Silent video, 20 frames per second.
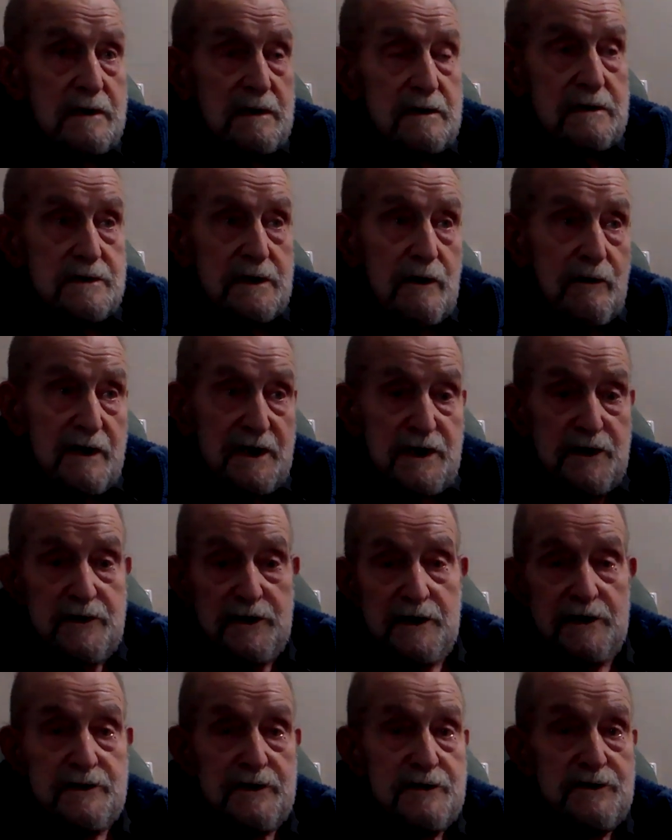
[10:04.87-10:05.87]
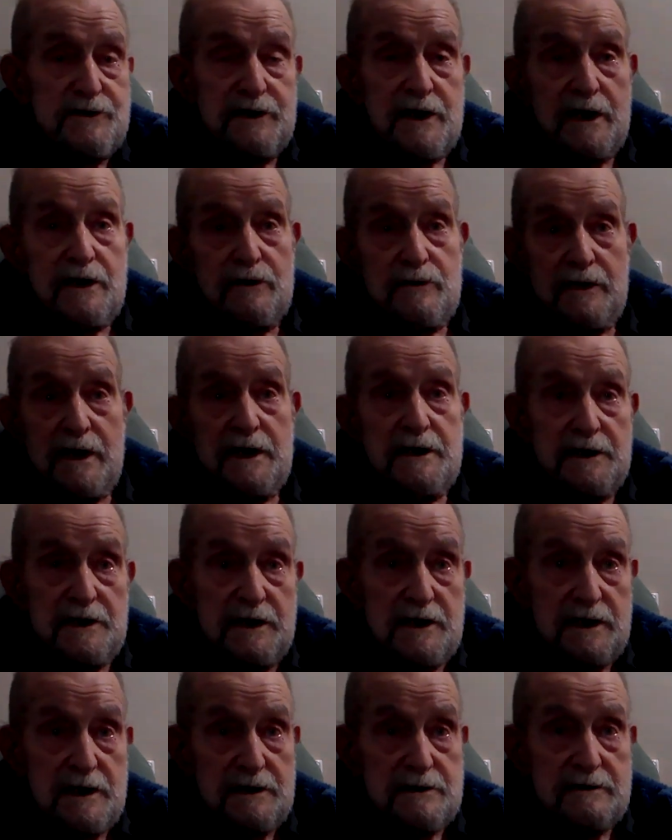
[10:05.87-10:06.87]
So anything in the channel they could
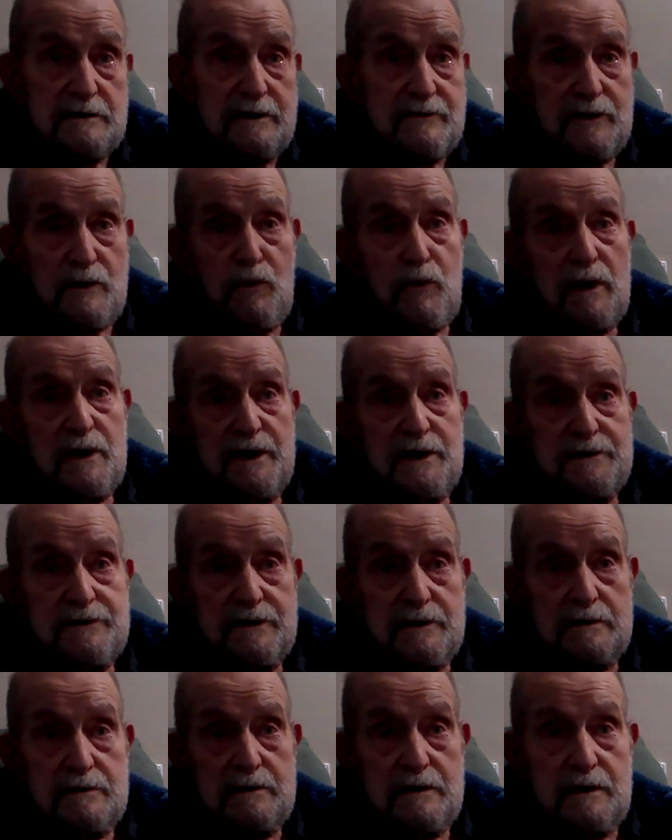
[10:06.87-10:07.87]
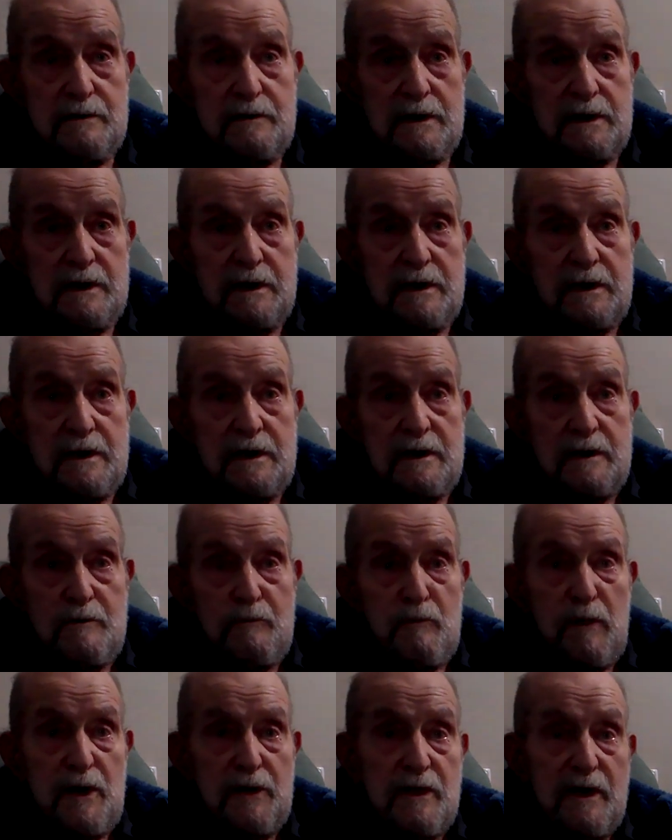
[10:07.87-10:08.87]
hit if they wanted to.
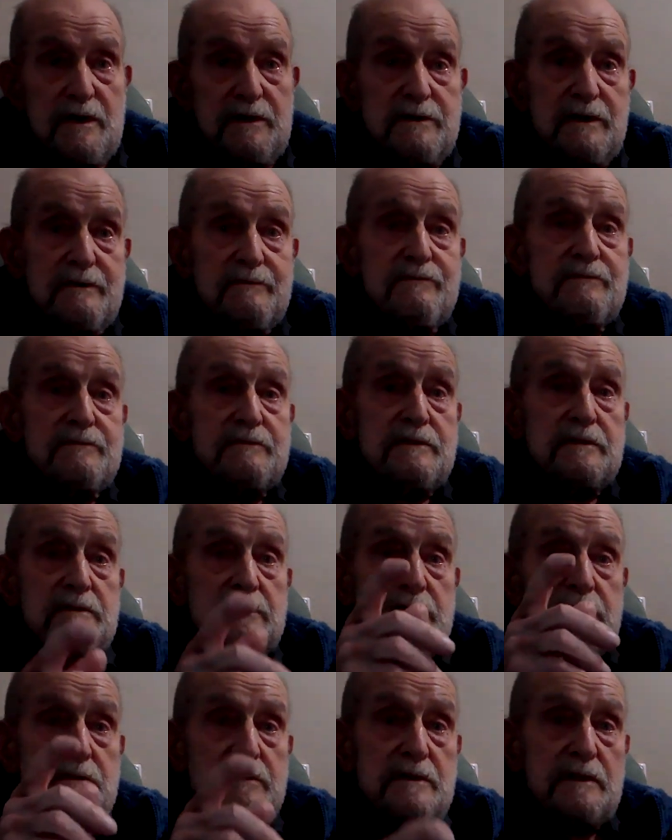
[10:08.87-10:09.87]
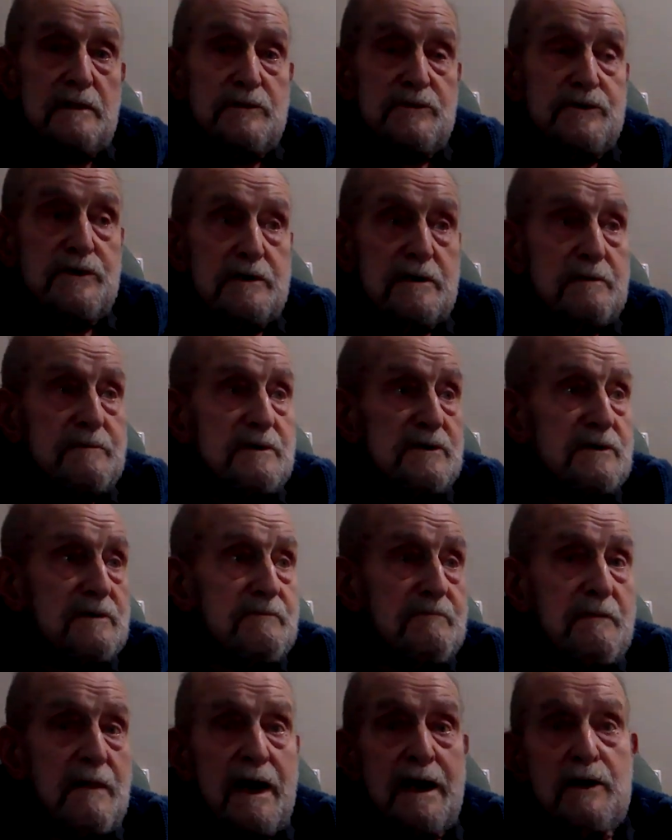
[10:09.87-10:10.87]
But they did. The Germans'
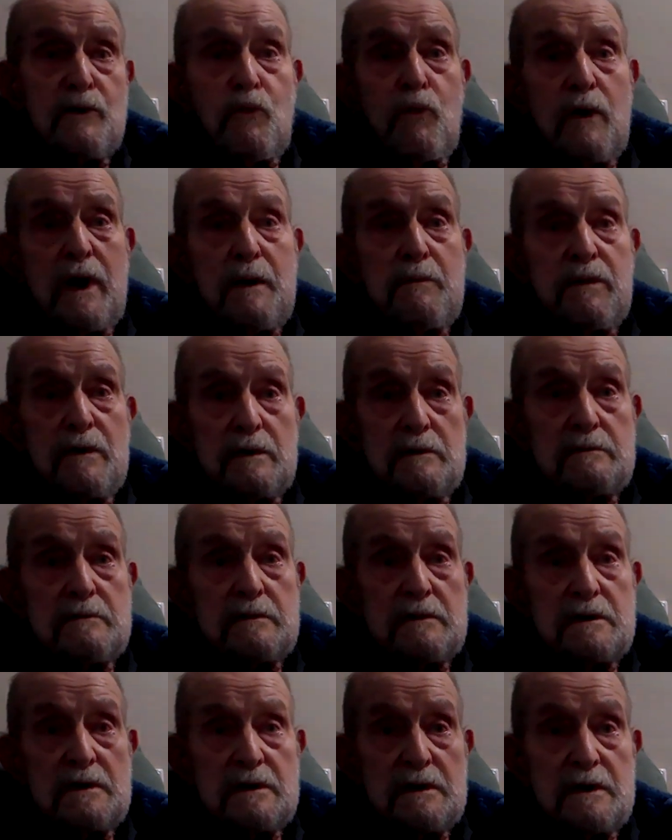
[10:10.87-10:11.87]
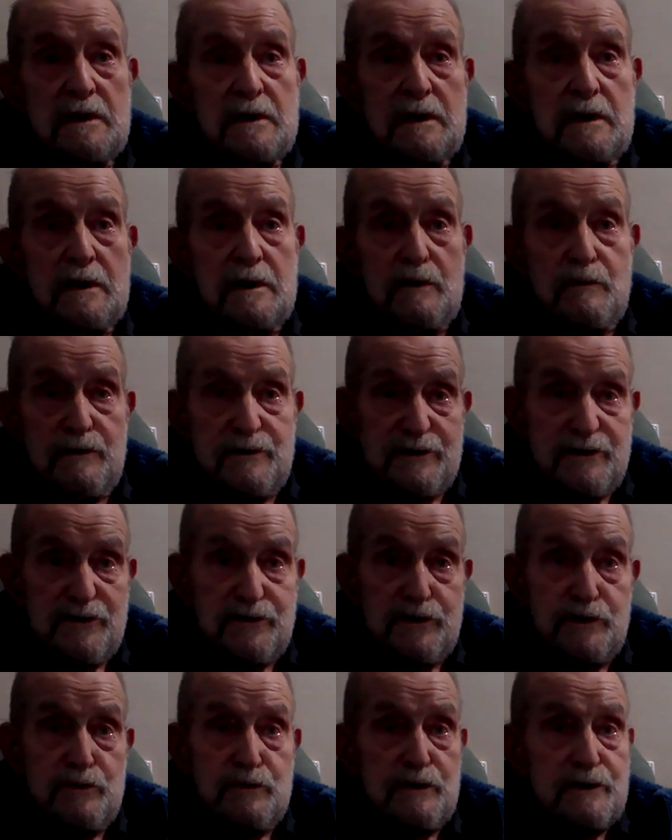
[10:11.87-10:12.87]
main weapon was a
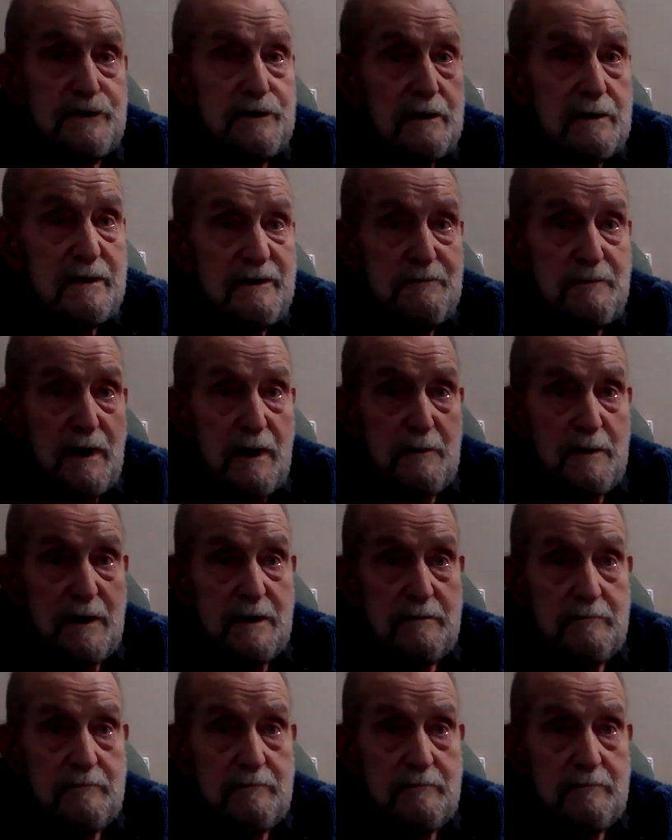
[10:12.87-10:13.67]
Stuka dive bomber.